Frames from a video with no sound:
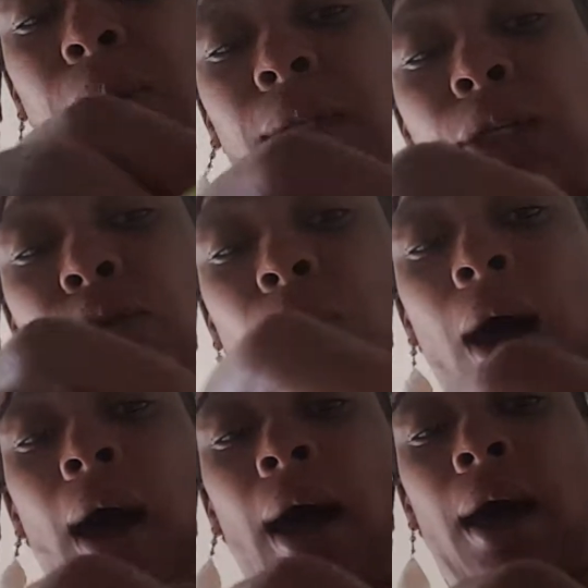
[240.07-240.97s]
with the
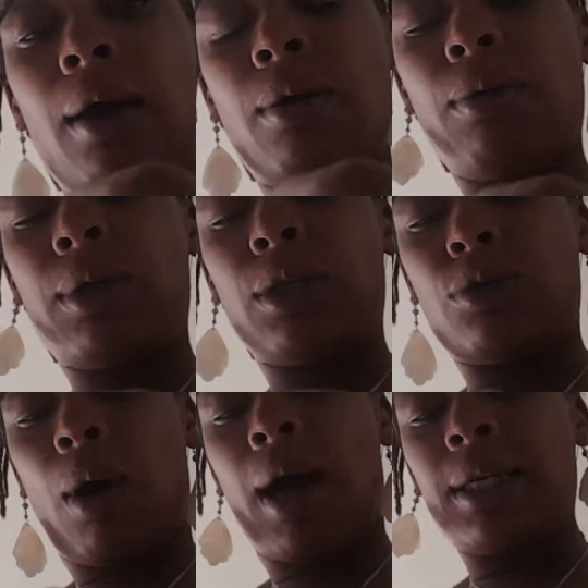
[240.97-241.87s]
dry
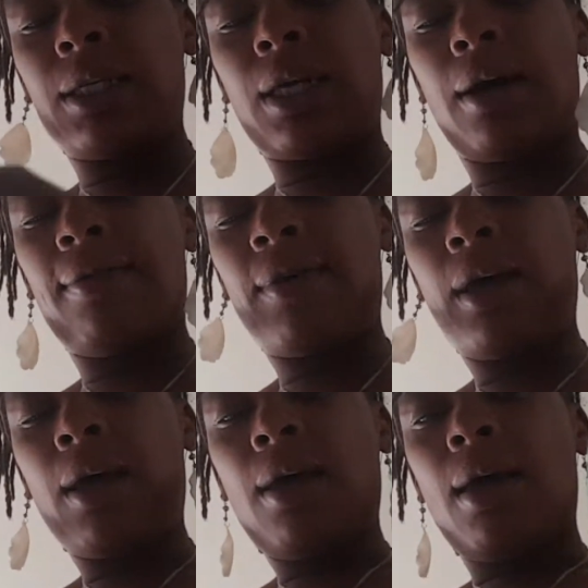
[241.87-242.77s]
stuff,
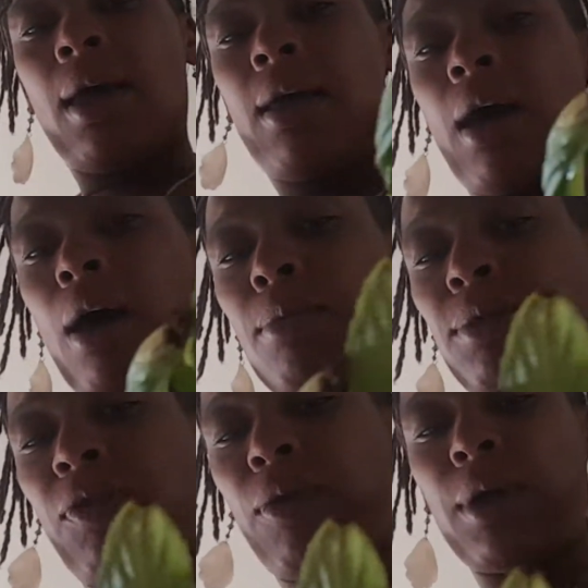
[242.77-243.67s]
it
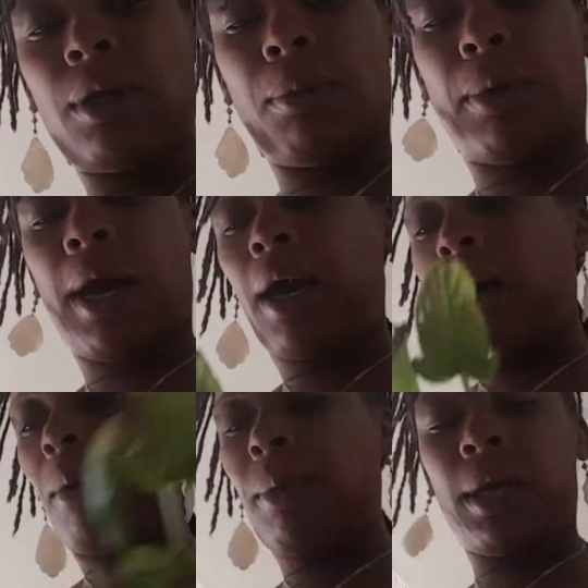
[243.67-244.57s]
helps for it to break
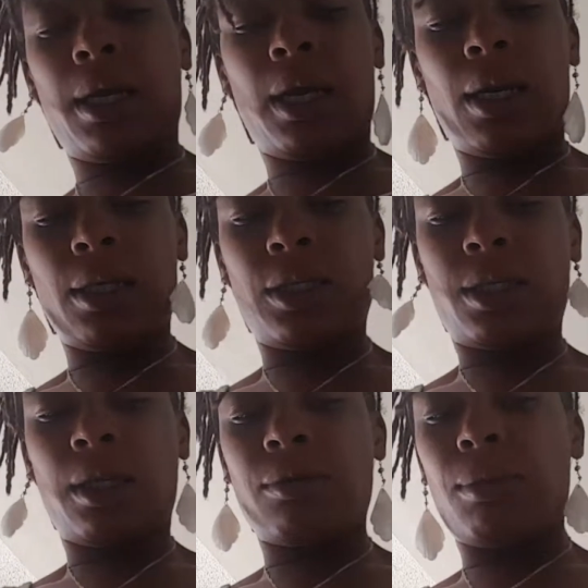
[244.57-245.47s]
up, and it
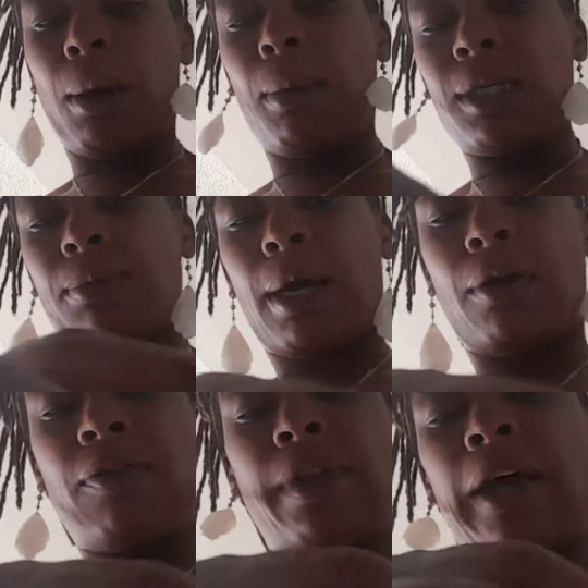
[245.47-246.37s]
just gives me a much
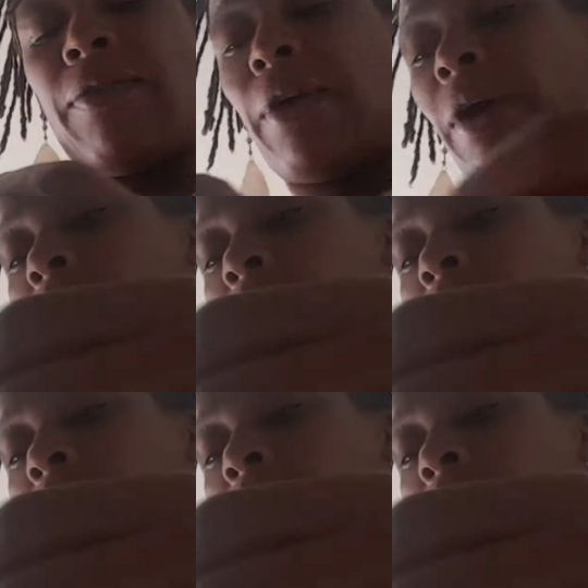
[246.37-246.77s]
better flavor